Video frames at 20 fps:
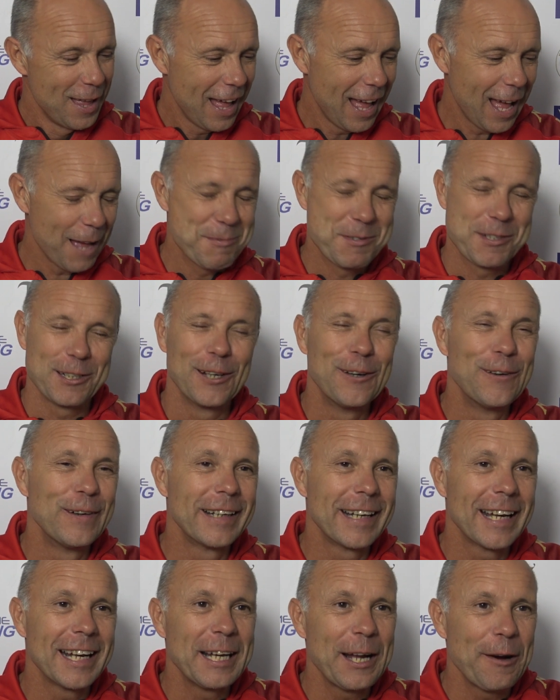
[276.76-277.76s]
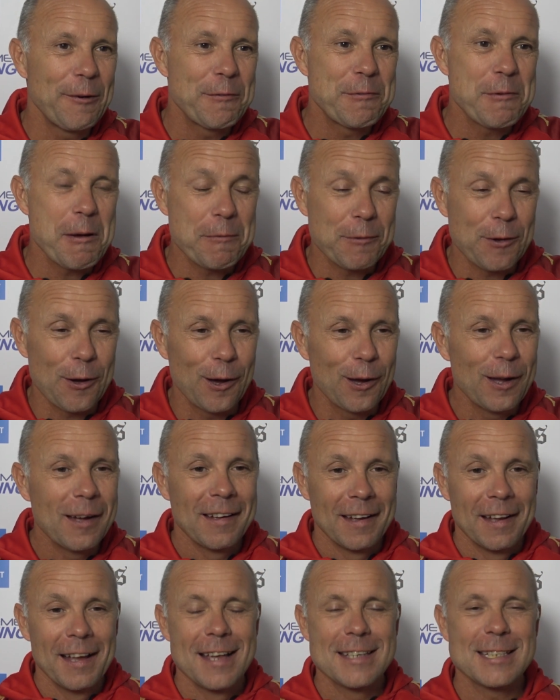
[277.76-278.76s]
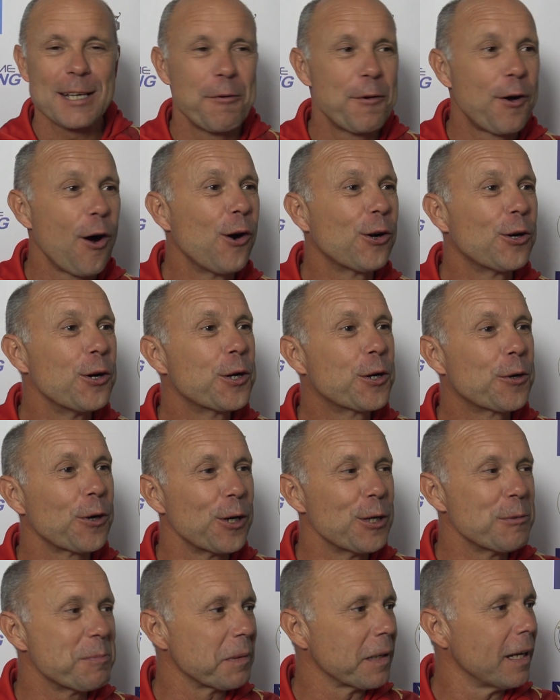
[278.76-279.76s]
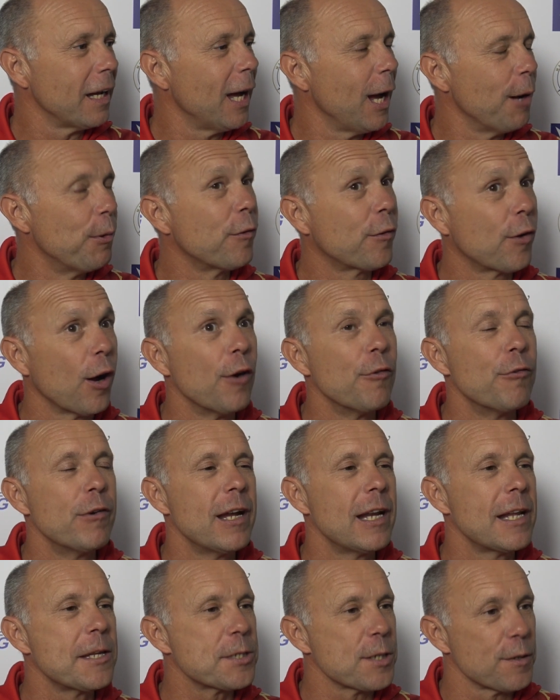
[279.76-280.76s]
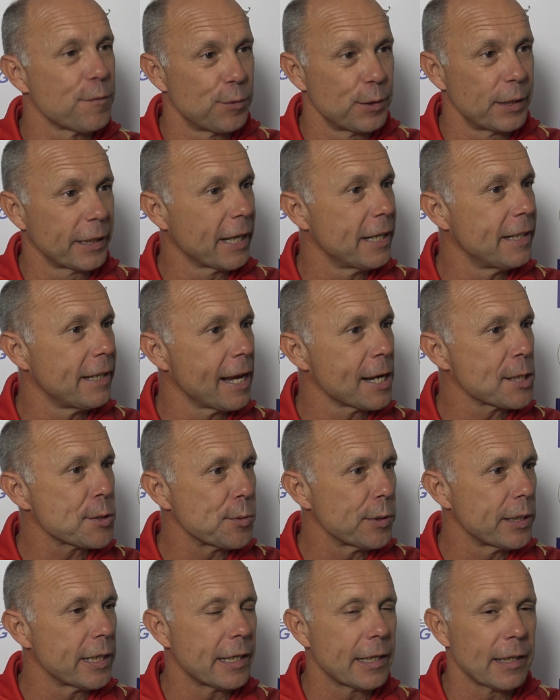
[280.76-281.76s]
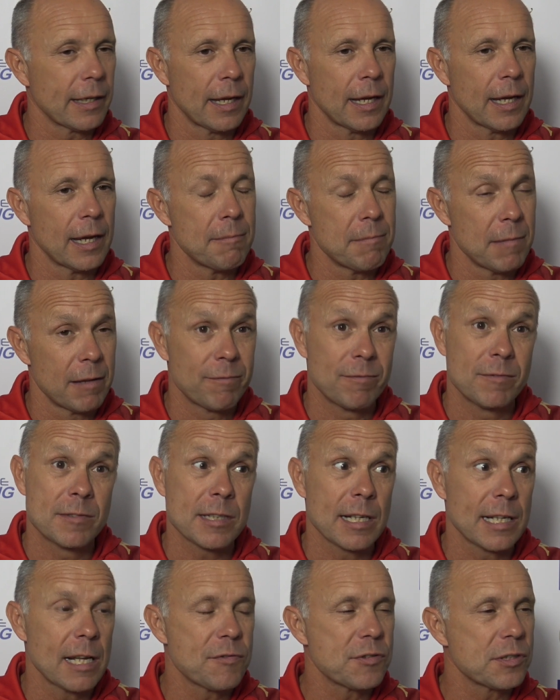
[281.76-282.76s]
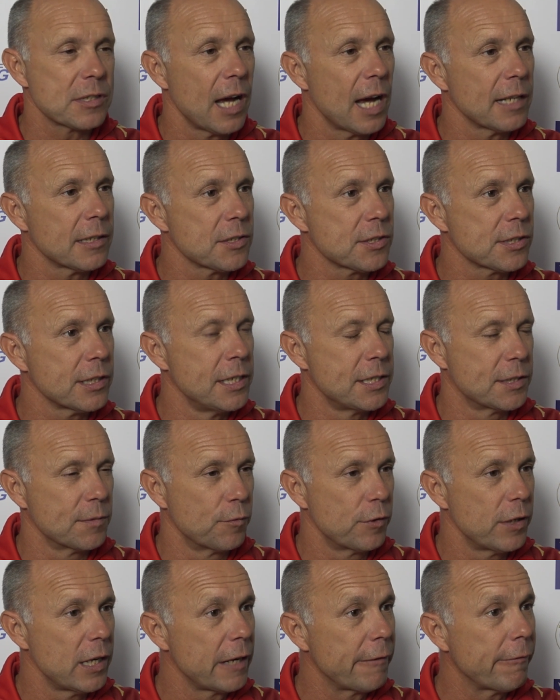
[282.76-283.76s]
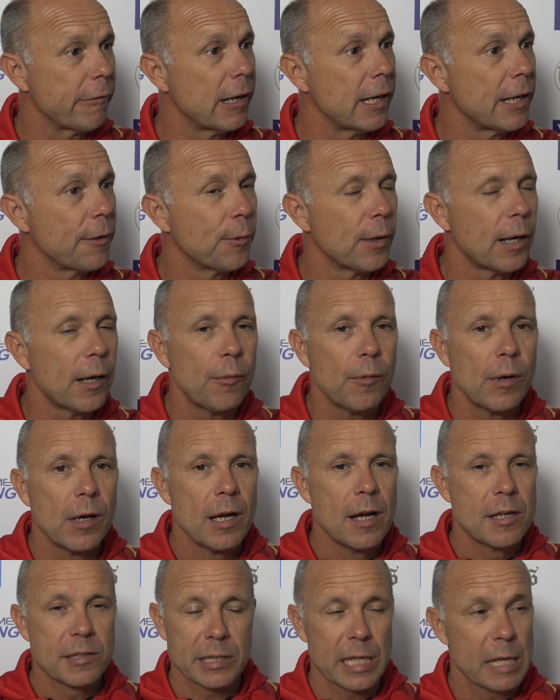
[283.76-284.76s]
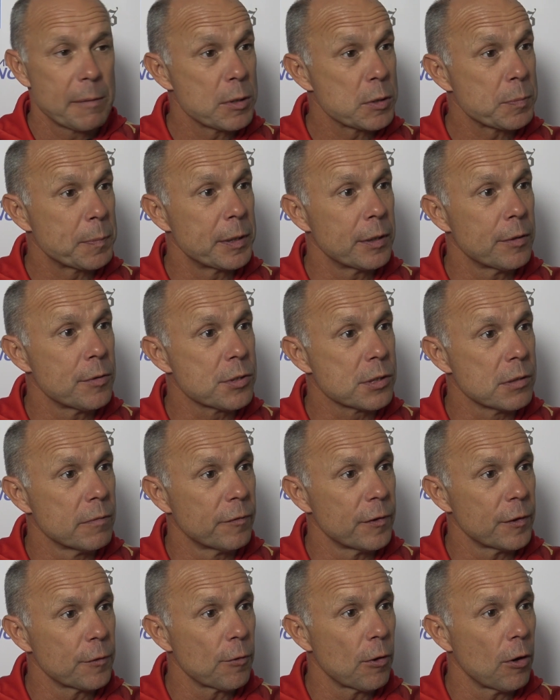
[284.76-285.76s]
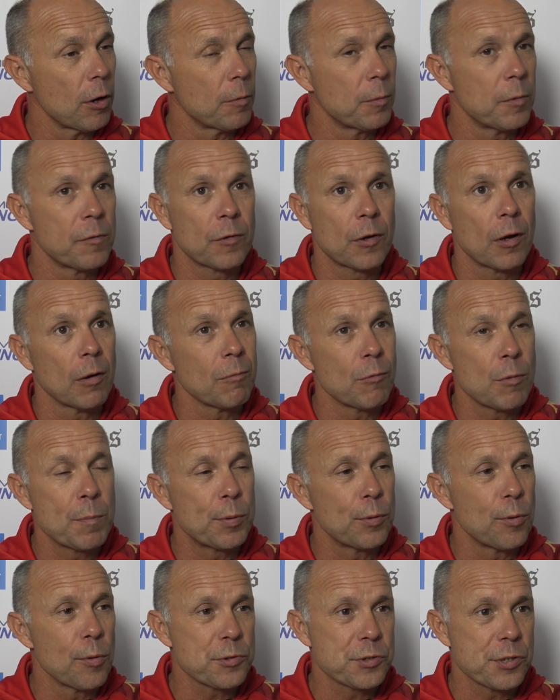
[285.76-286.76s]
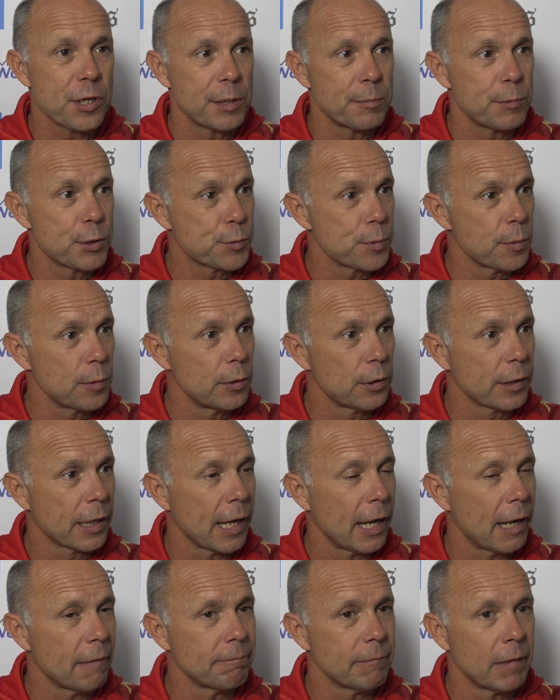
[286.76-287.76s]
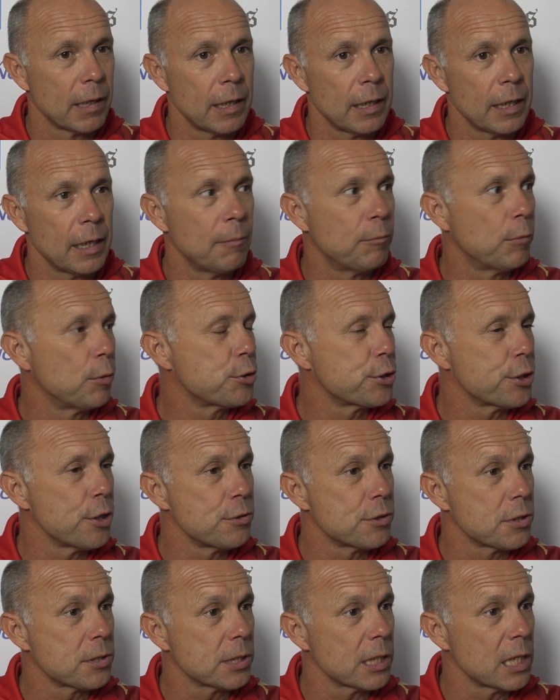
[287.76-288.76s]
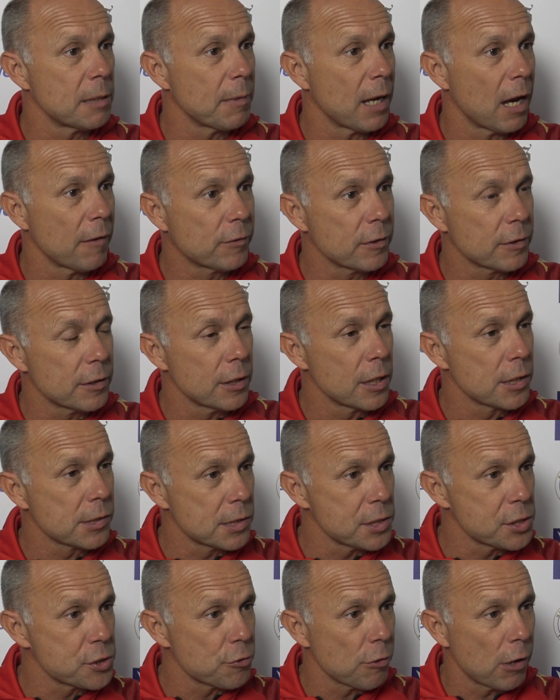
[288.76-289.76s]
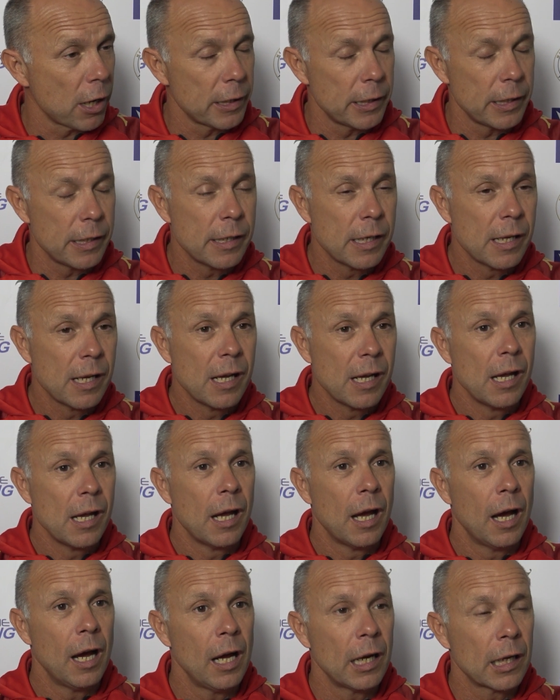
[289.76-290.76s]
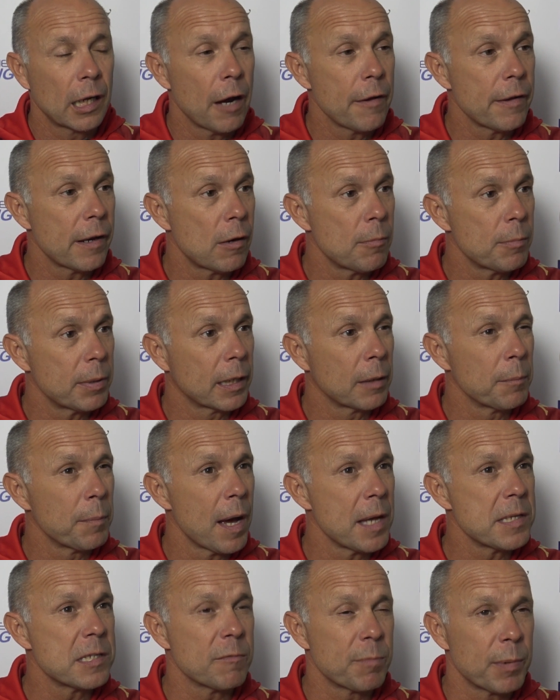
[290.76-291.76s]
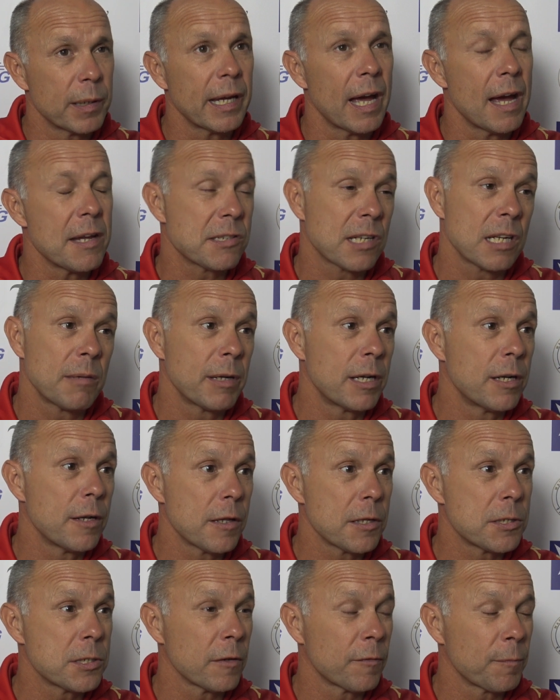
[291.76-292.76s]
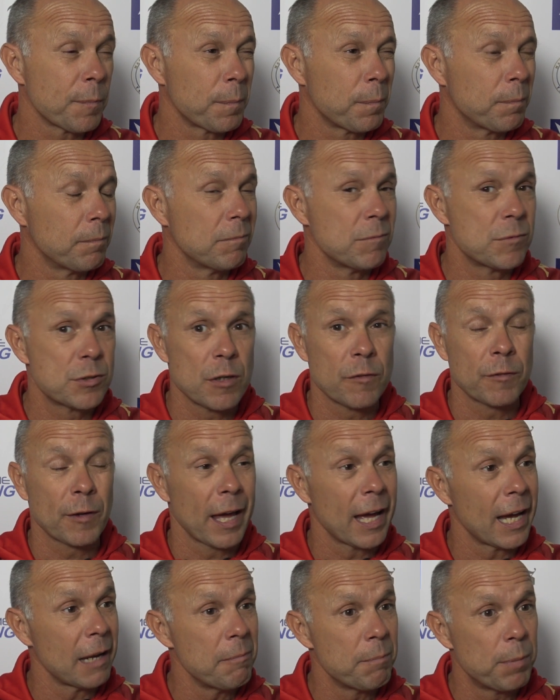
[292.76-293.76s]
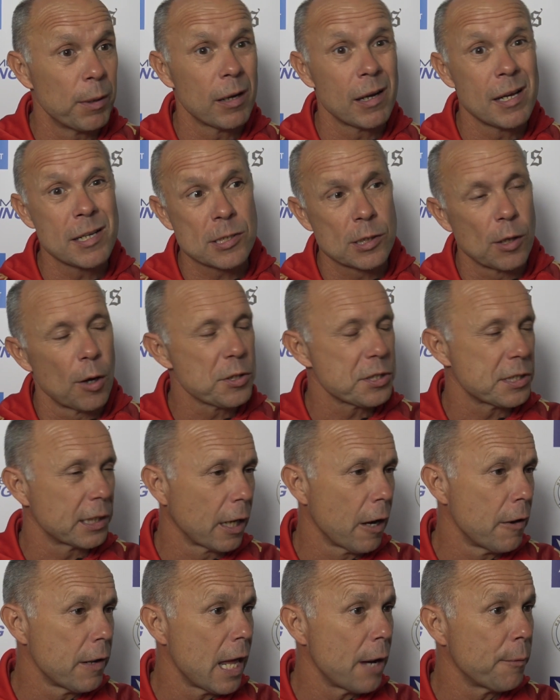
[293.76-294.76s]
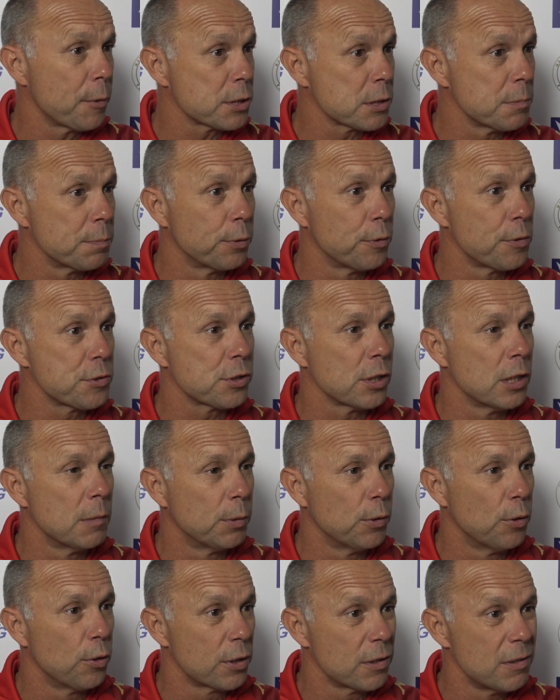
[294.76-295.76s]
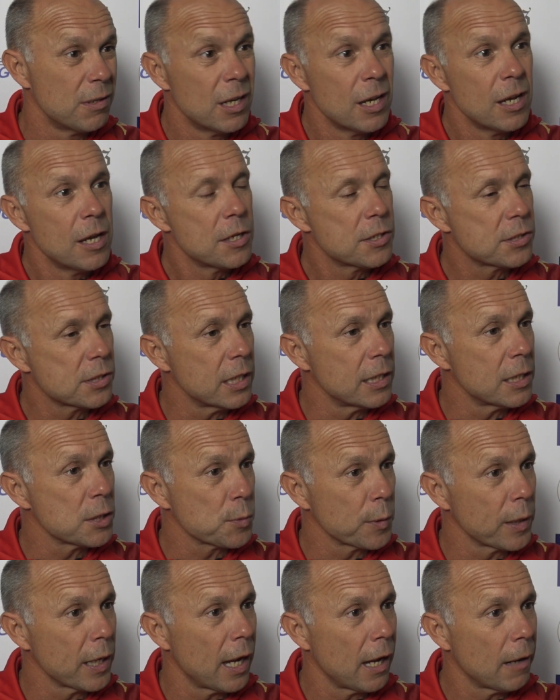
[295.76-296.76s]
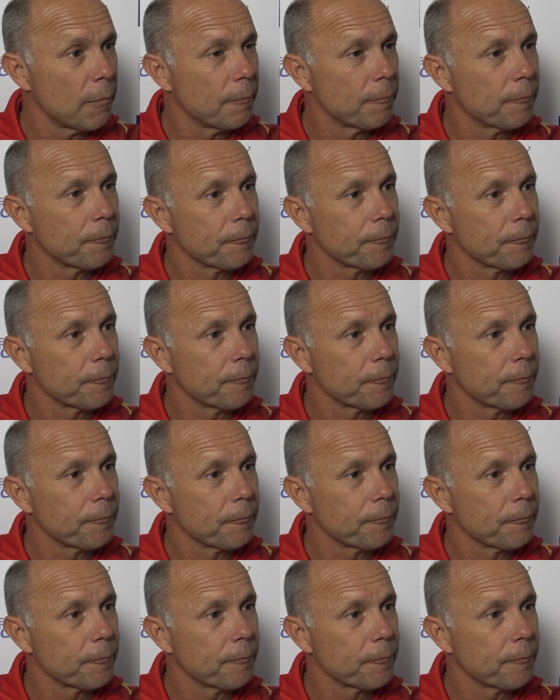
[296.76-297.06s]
Absolutely, yeah. No, we've got a good group. We've got a really tough one again next week. They've started the season really, really well. So they must be doing something right. We've got reports on them which we'll look at. We'll choose a team after Thursday's training and go there and be competitive. But yeah, it's going to be another tough game, but it's nice to go there with some points on the board and sitting as we are.